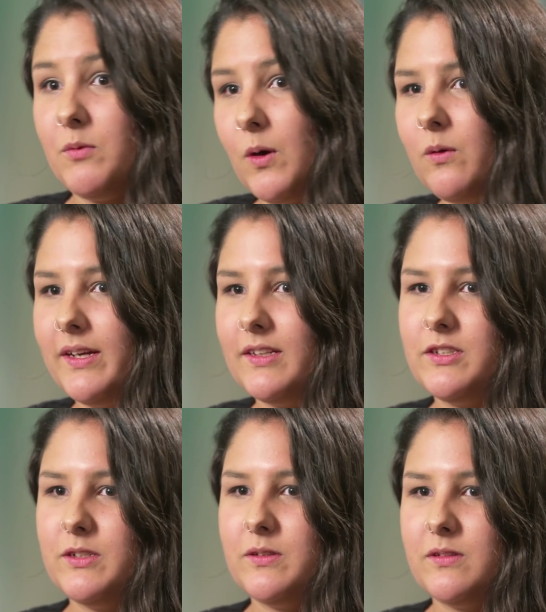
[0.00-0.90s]
I'm going
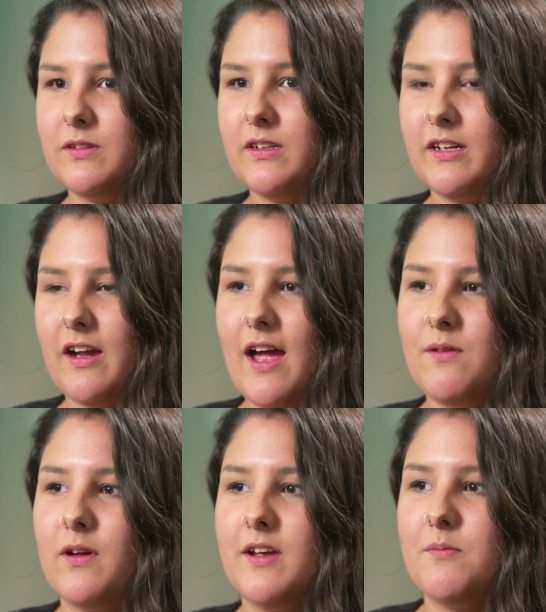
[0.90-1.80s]
into. And I
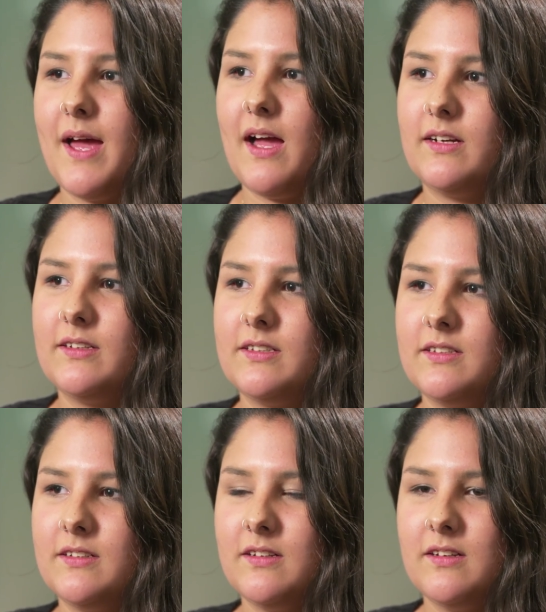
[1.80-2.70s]
want to
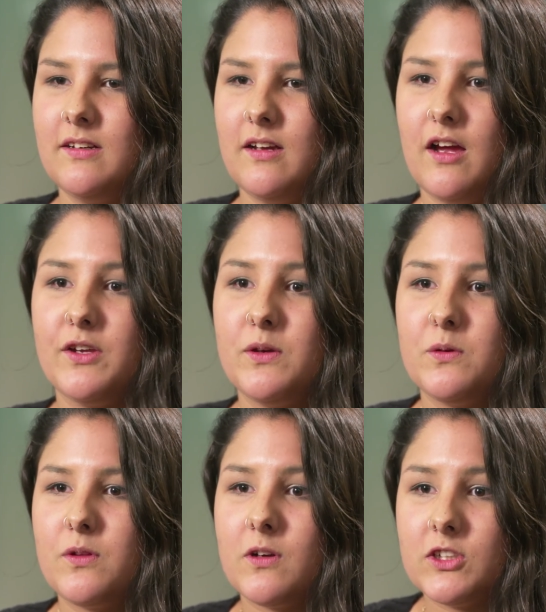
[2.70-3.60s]
impact a
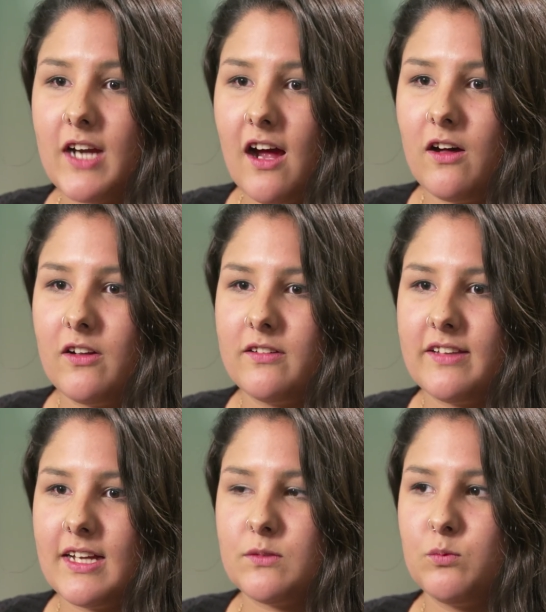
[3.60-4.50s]
youth or a child
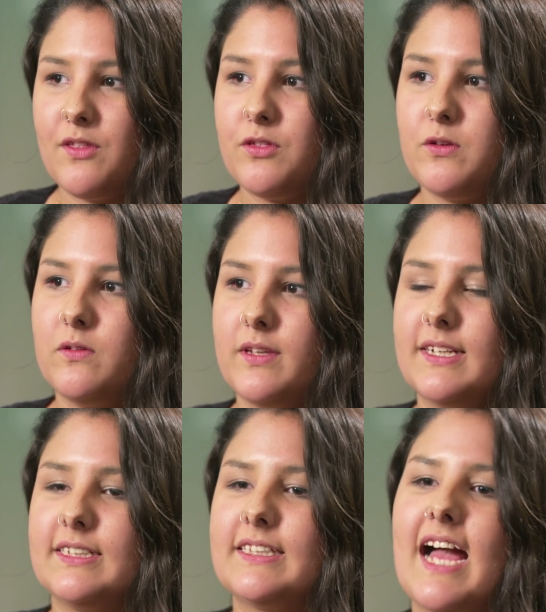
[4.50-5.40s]
that's went through the
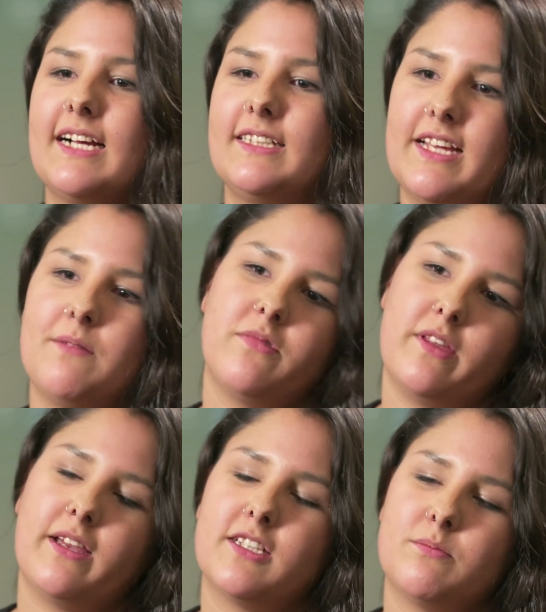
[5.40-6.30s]
exact same
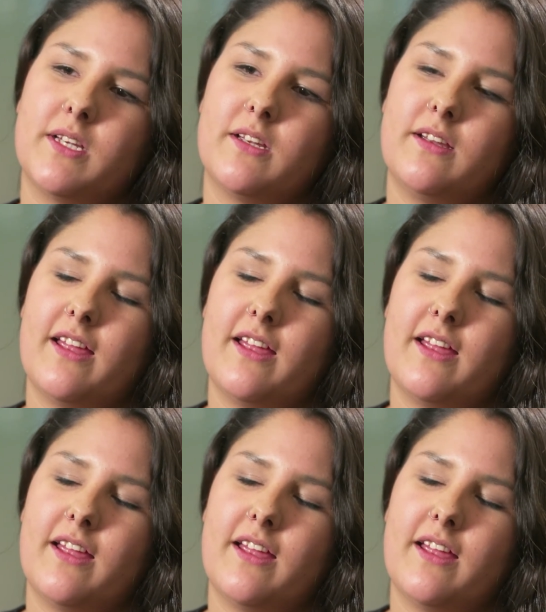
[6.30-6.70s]
thing as me.